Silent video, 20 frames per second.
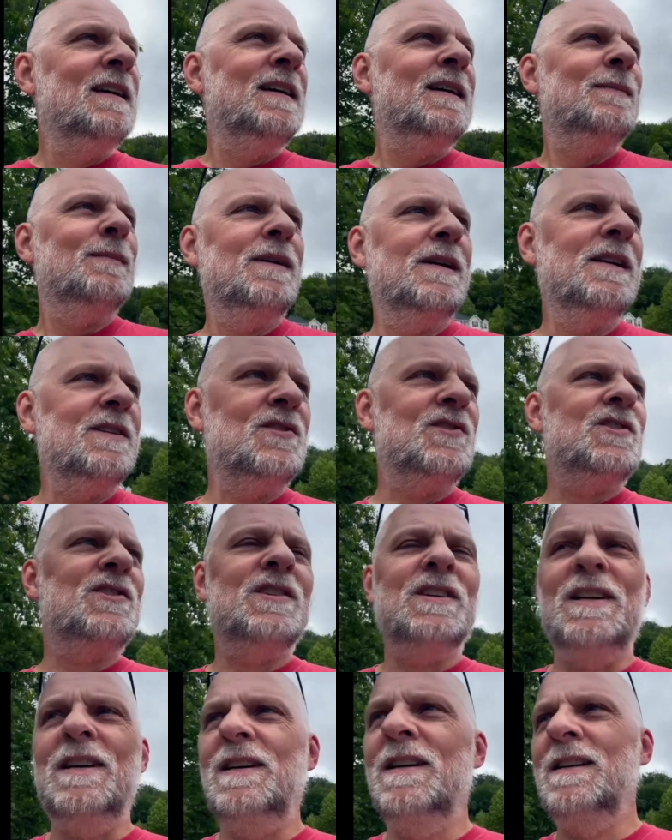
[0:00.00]
But it's,
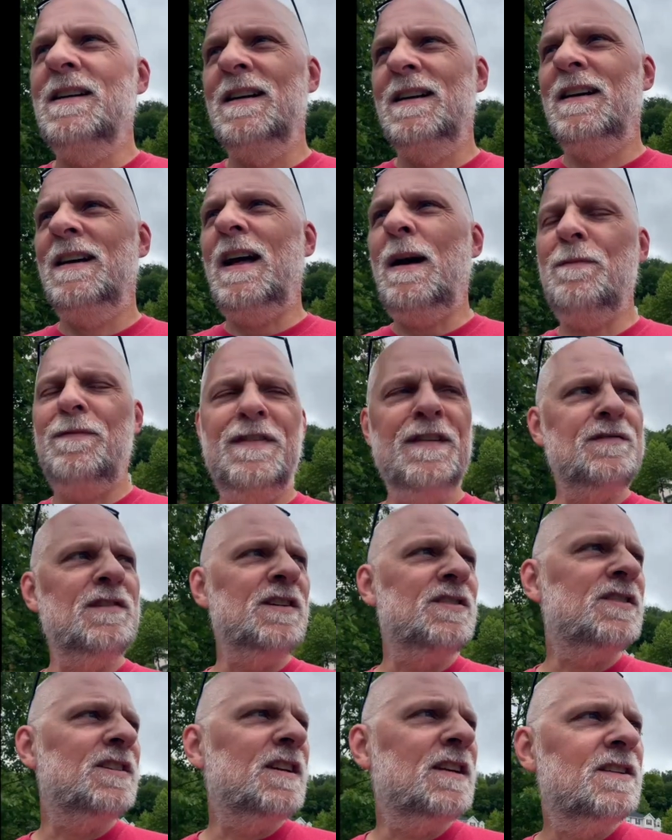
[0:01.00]
I'm
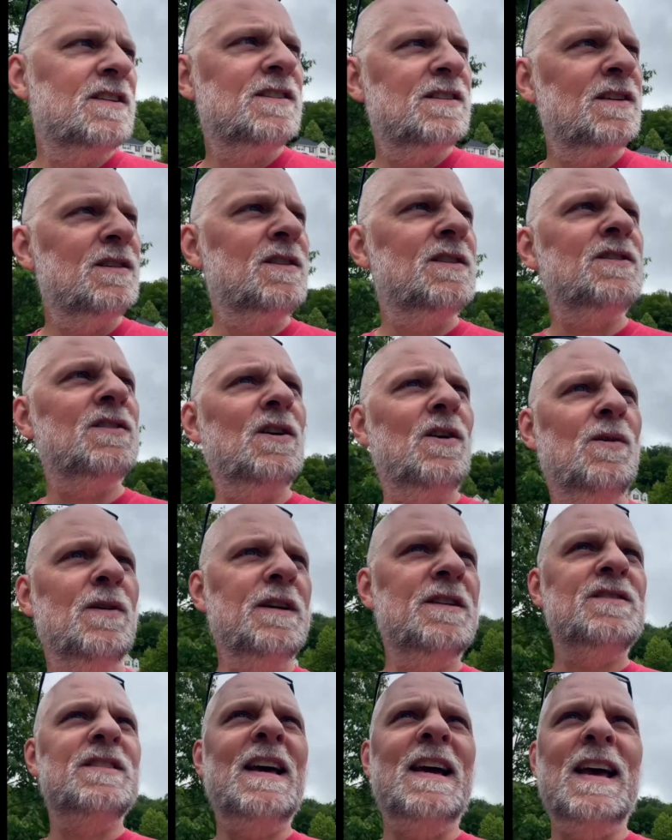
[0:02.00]
56, so
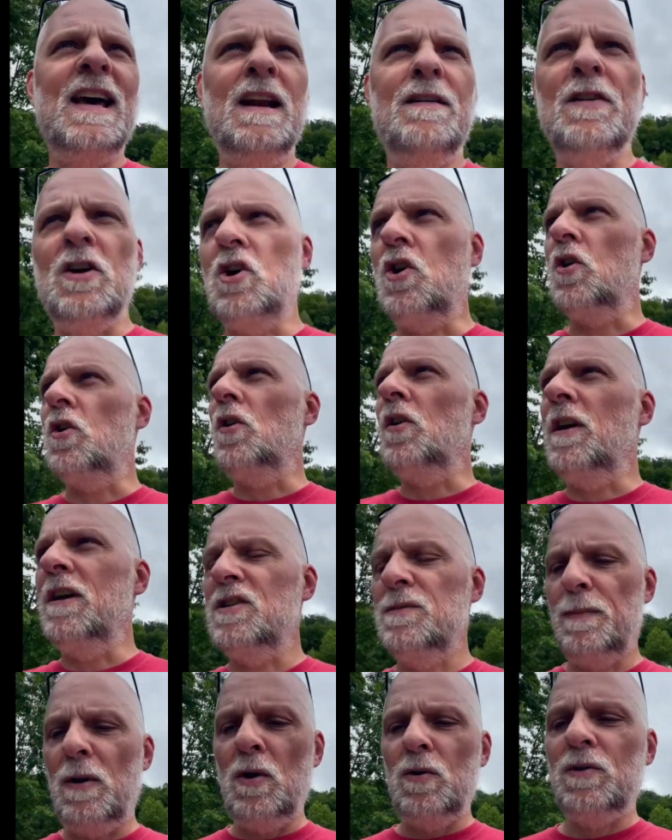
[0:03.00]
it's that kind of a curl, I
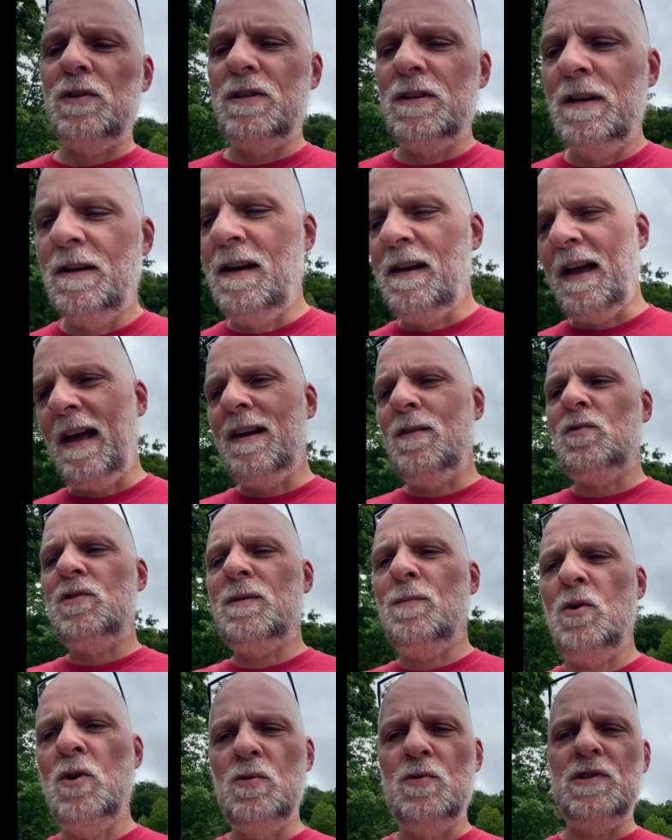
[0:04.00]
suppose. And
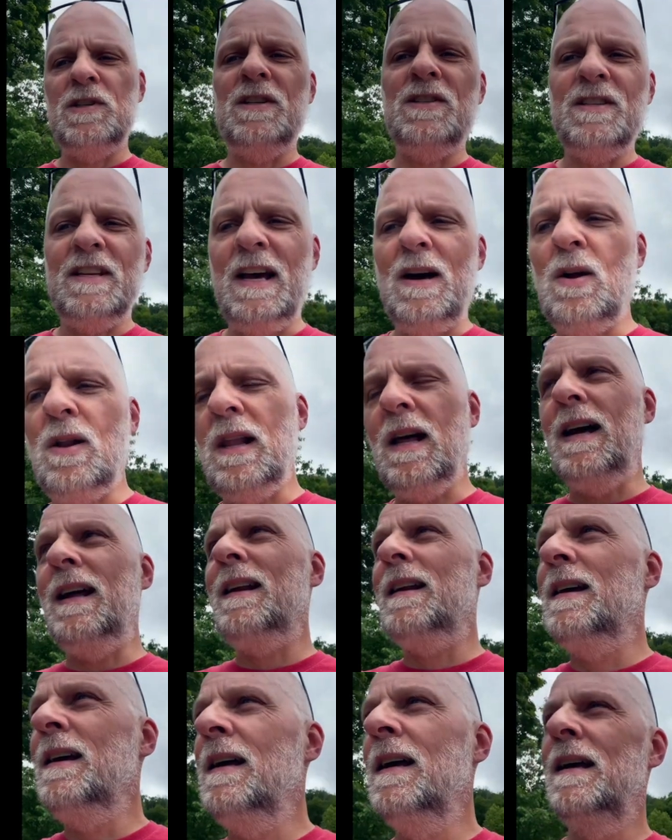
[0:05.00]
someone who sits down a lot.
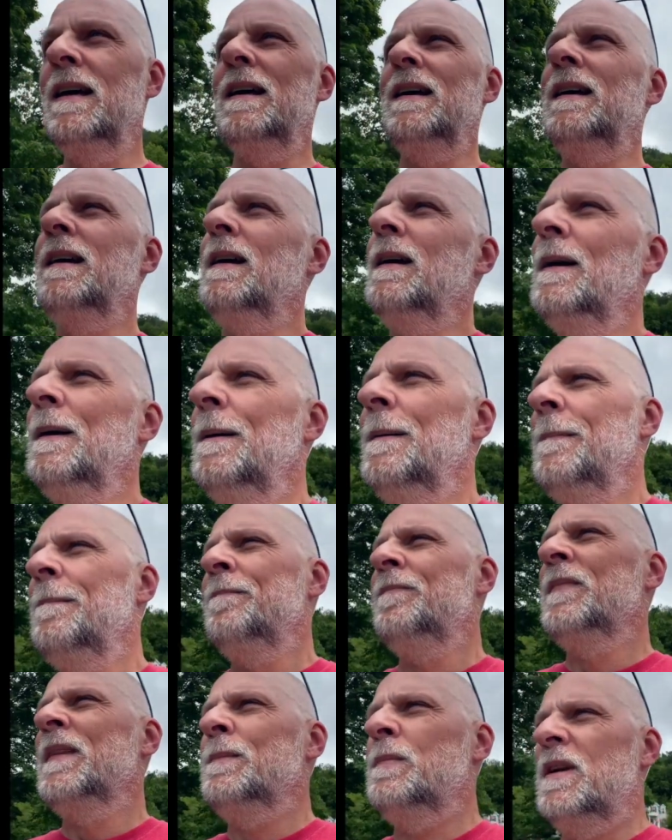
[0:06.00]

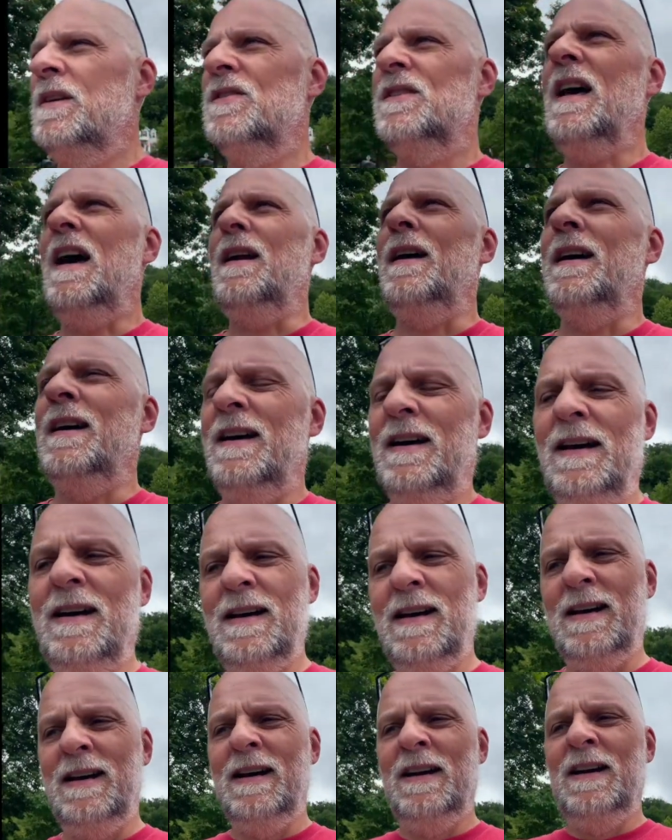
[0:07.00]
But it's not.
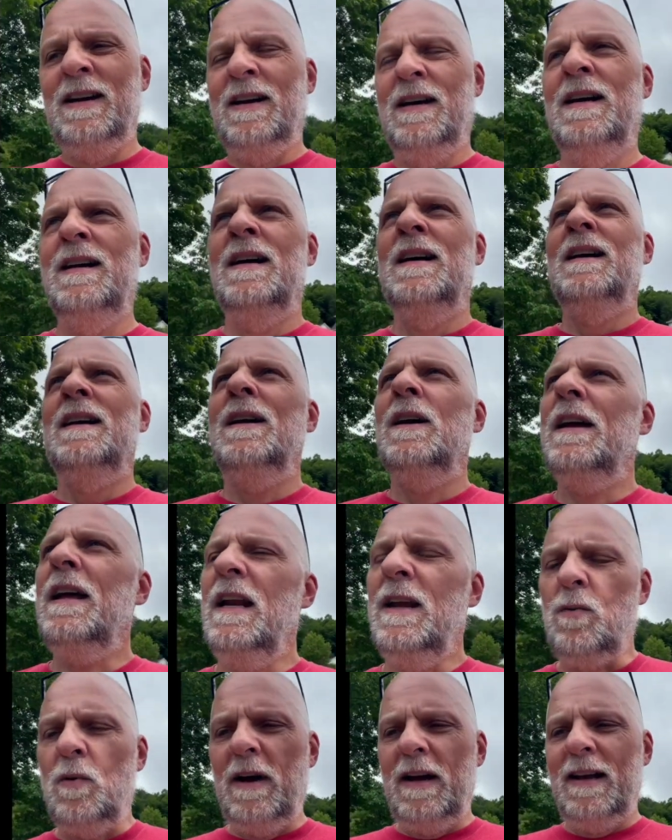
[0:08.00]

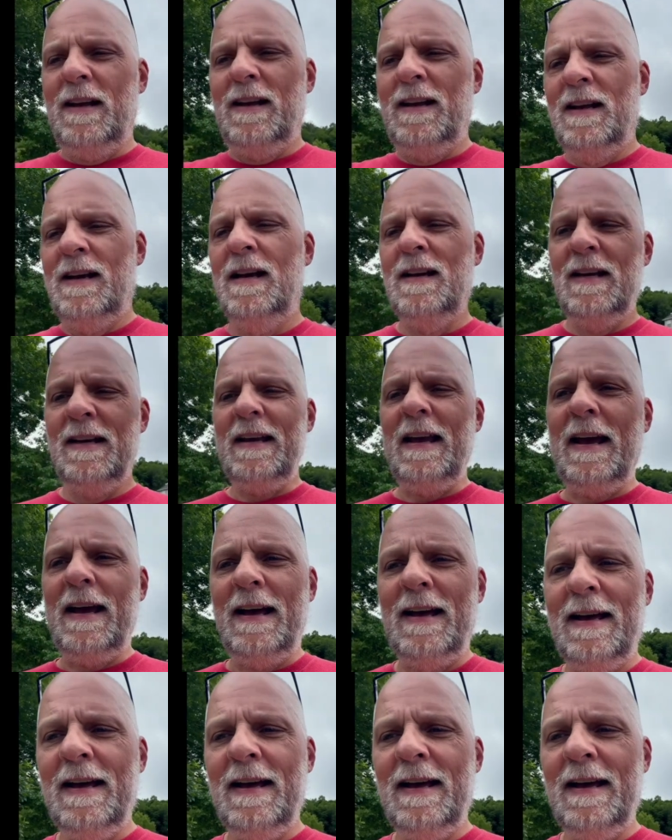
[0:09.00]
Anyway, yeah.